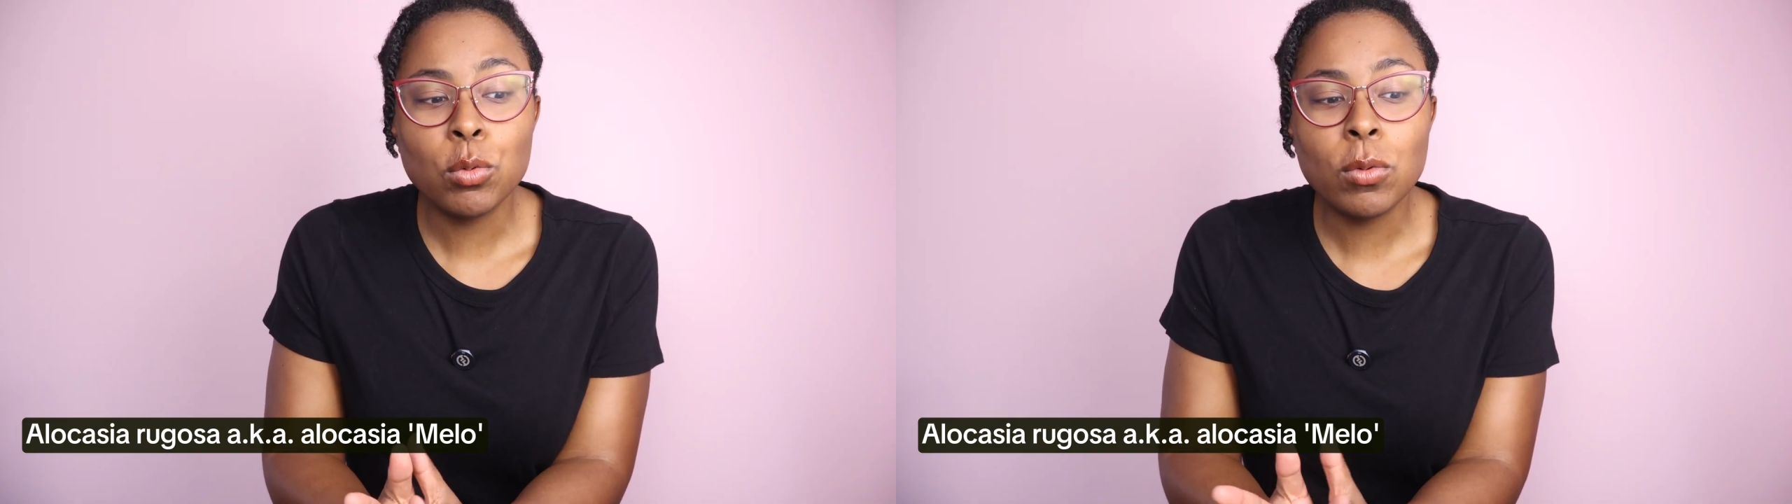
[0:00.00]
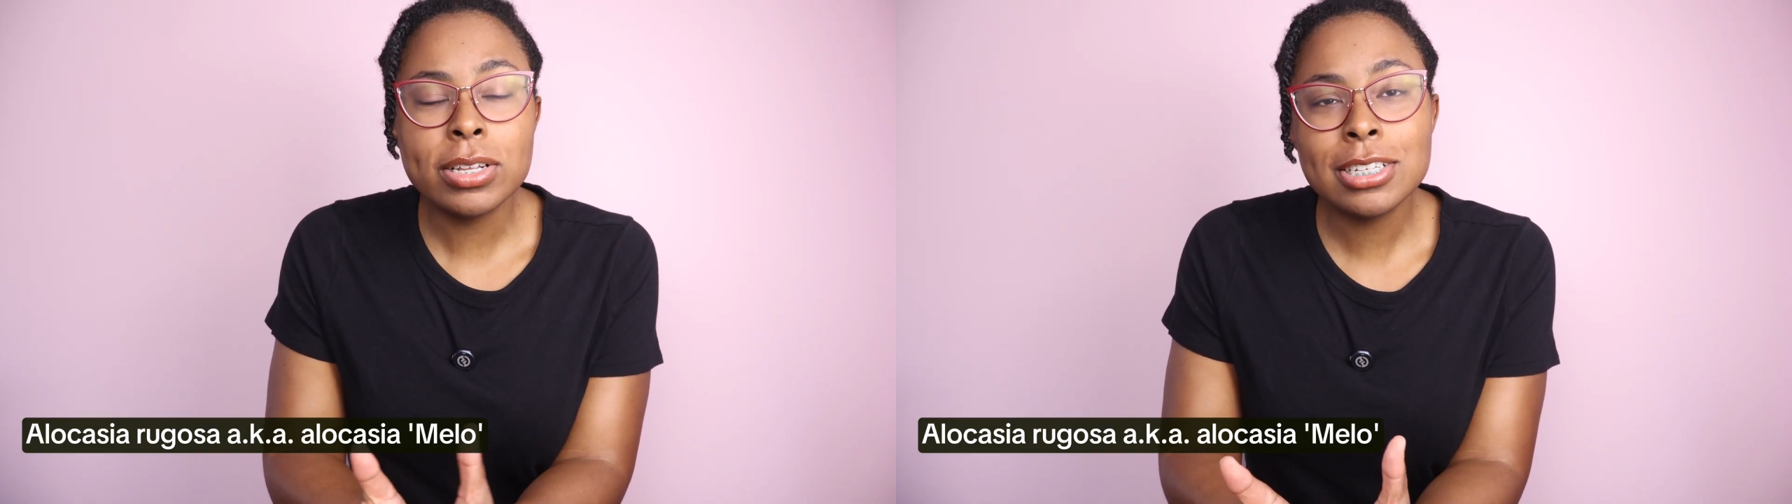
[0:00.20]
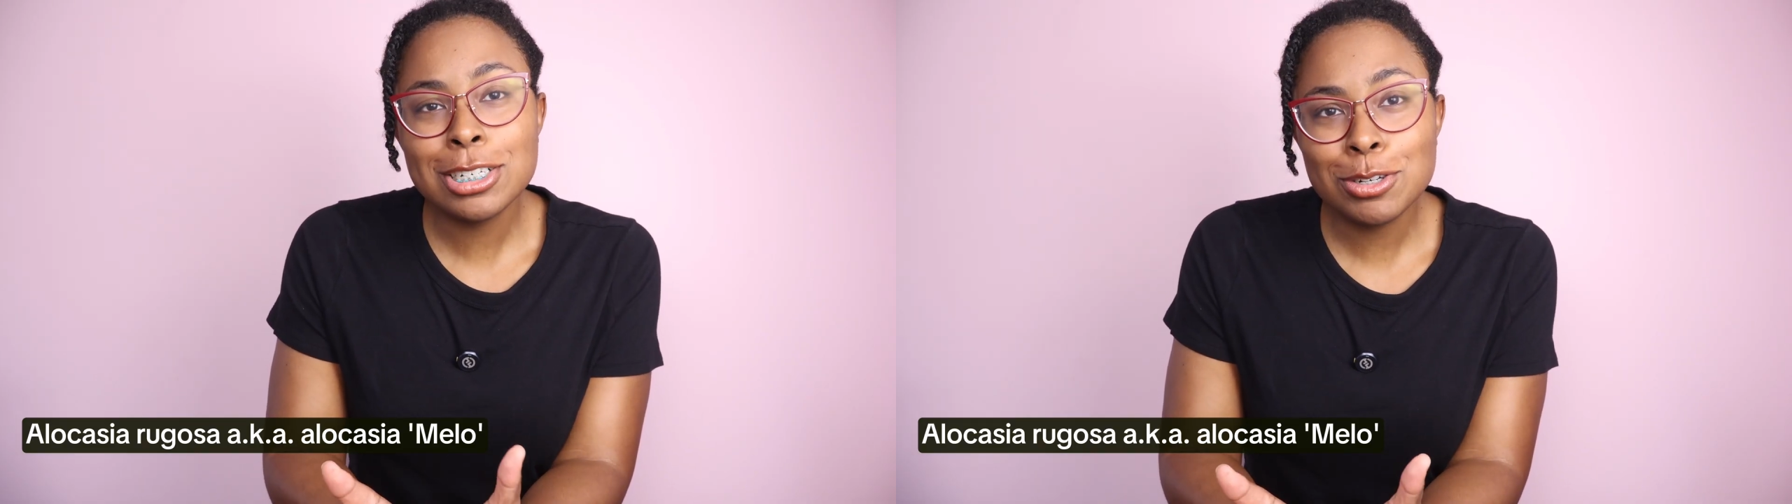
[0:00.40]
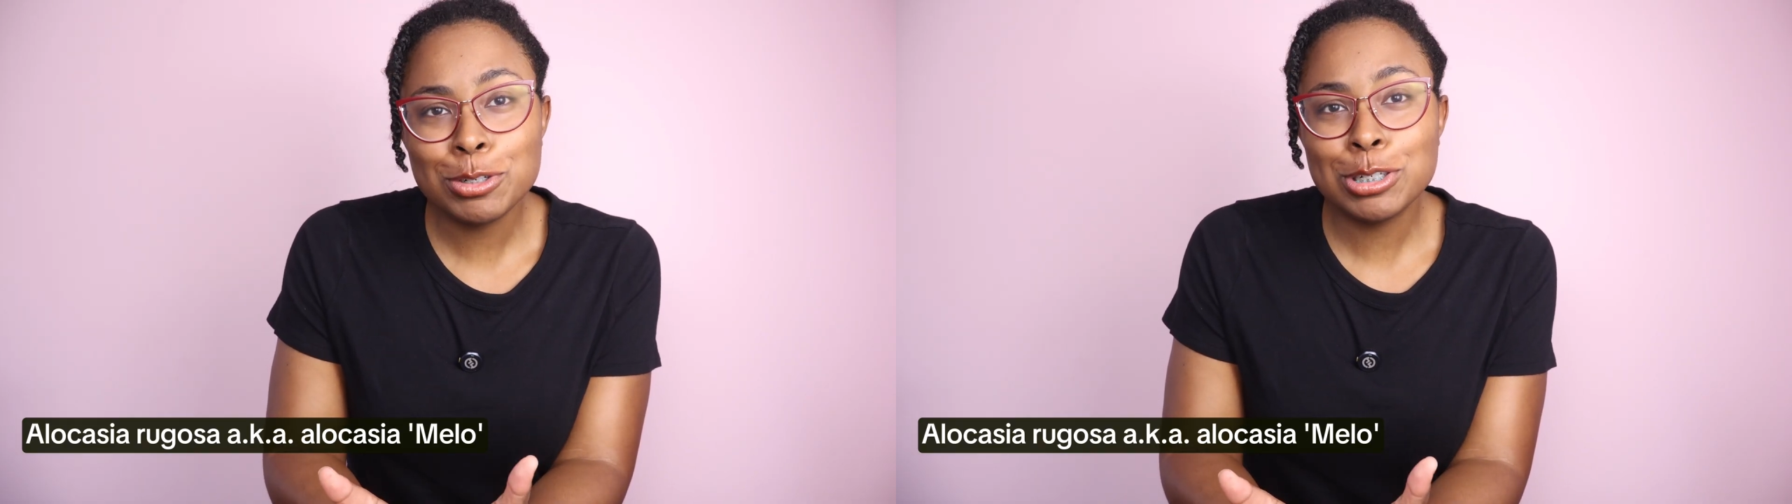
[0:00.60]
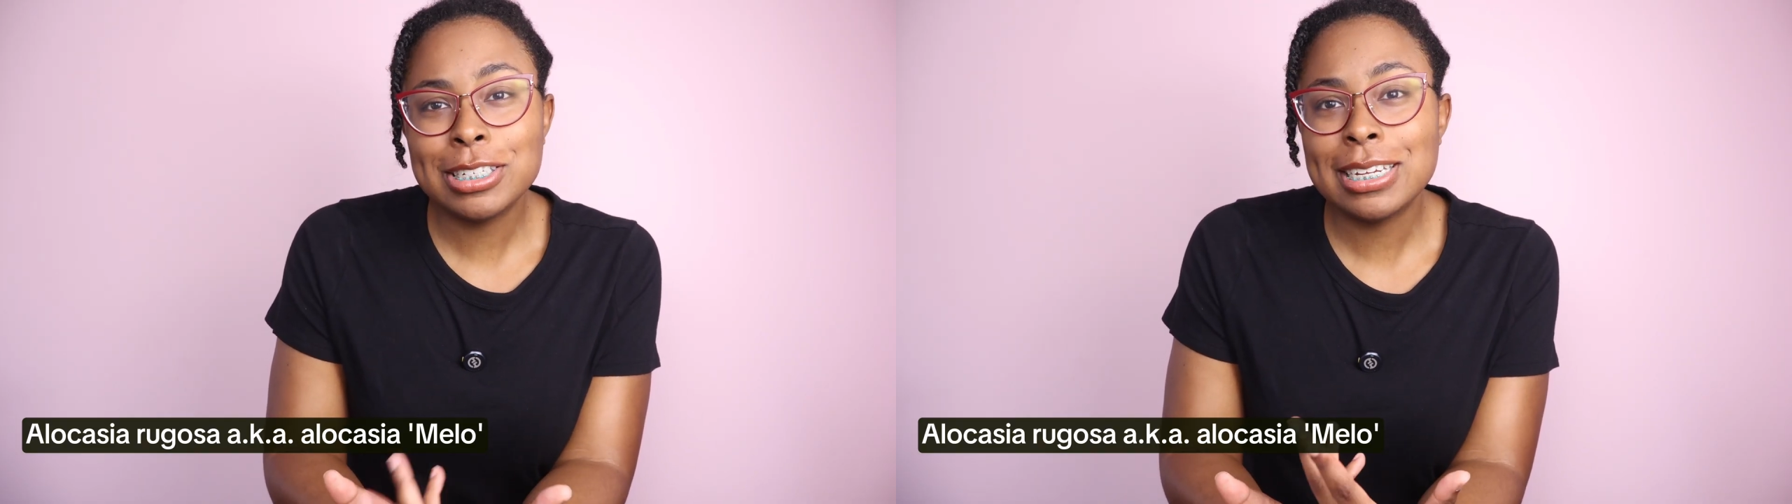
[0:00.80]
ones I showed
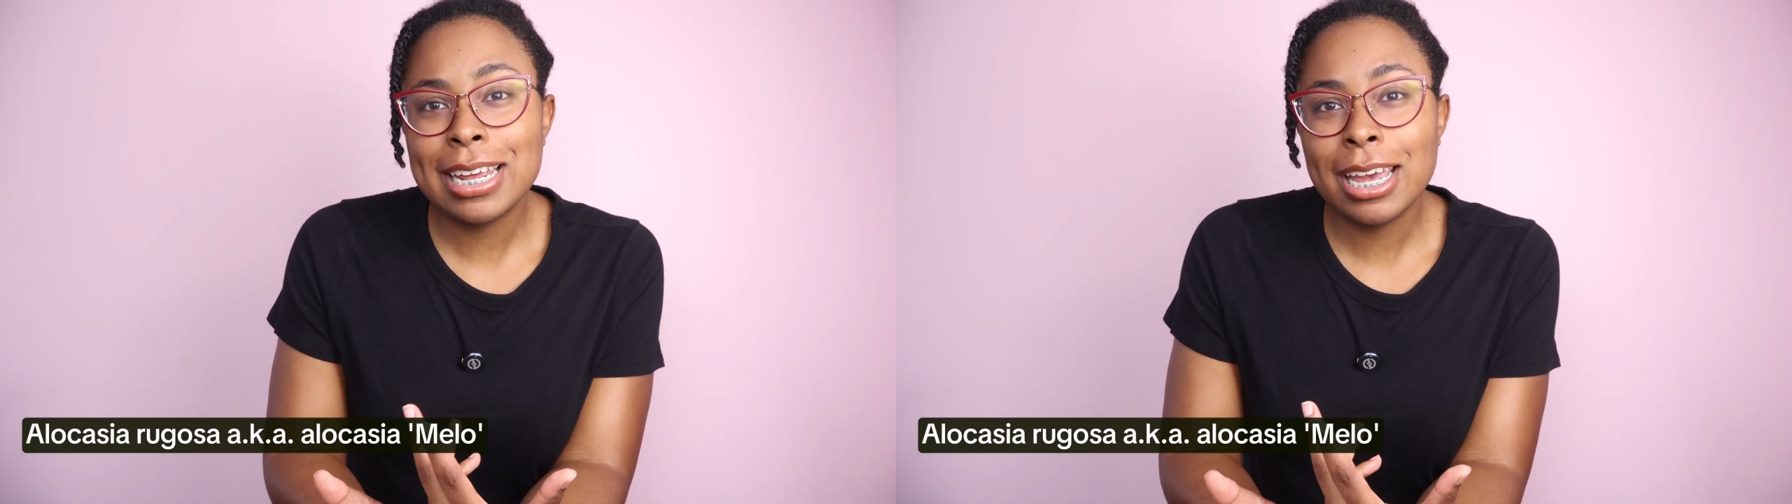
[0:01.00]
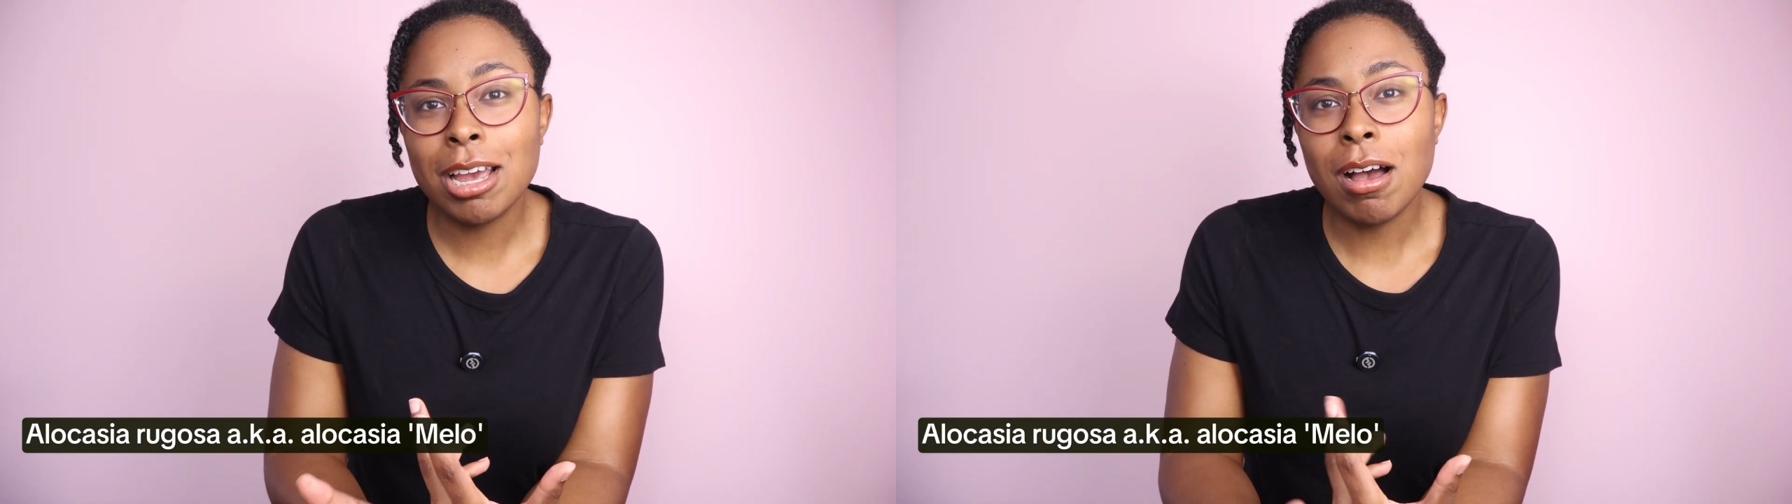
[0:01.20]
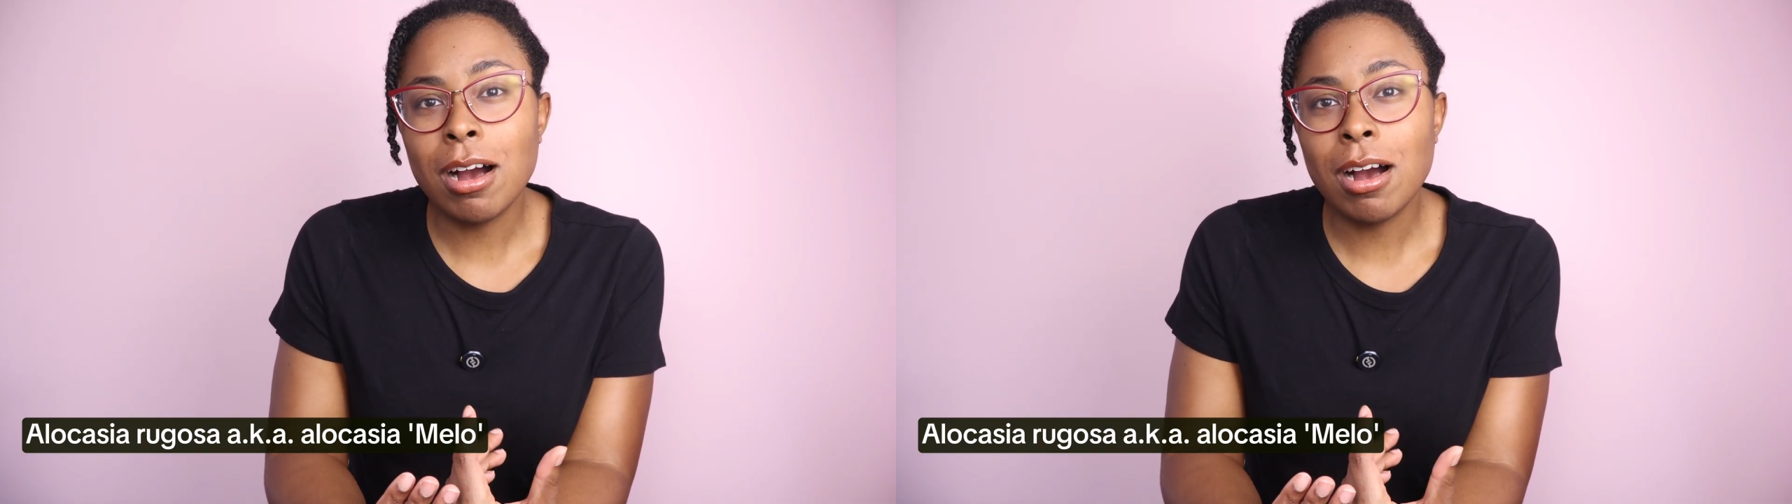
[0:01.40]
you today